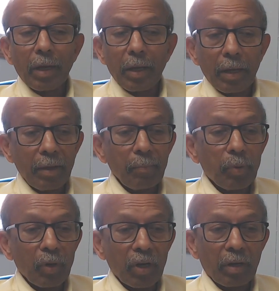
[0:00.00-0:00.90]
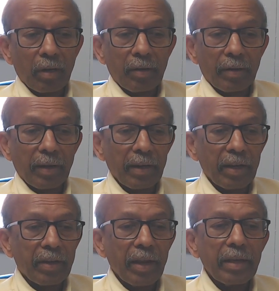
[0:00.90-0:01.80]
important and it
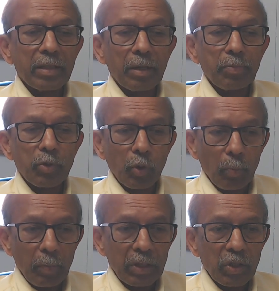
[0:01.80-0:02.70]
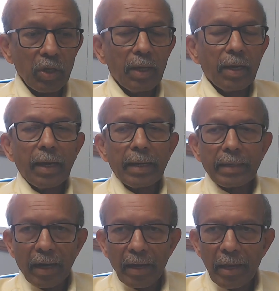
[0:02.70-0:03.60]
takes up so much
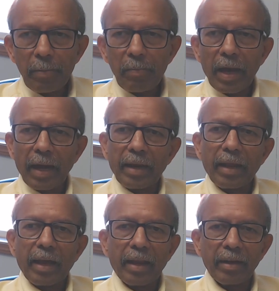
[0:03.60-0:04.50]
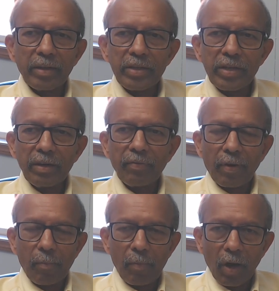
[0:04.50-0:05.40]
time and energy from
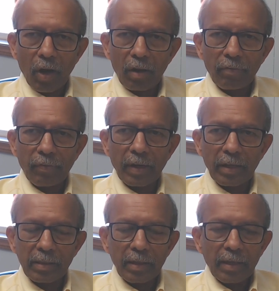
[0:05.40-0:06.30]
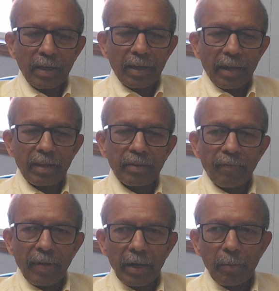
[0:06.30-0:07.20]
all of us. It's very
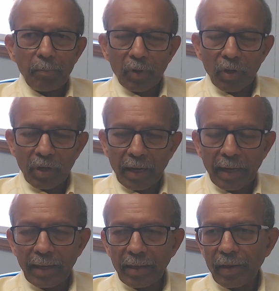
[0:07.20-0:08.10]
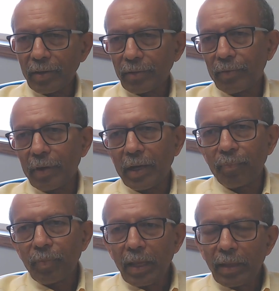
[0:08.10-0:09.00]
important. And
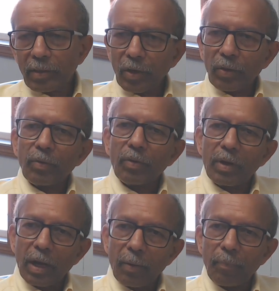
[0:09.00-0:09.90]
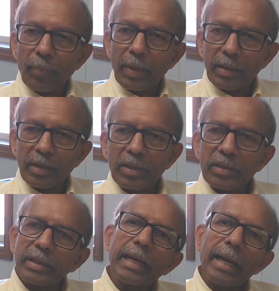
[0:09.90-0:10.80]
this is
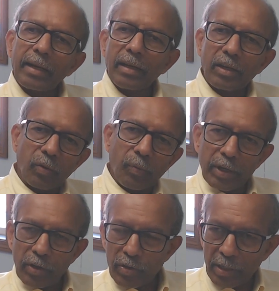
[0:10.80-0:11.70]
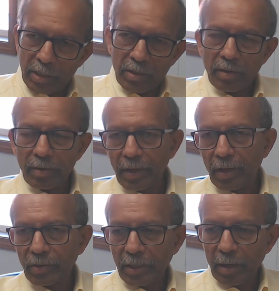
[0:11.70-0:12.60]
connected to what you just,
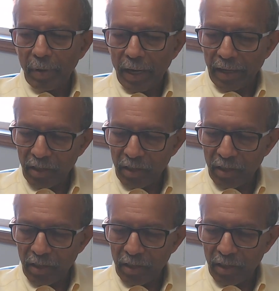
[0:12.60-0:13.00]
summarized from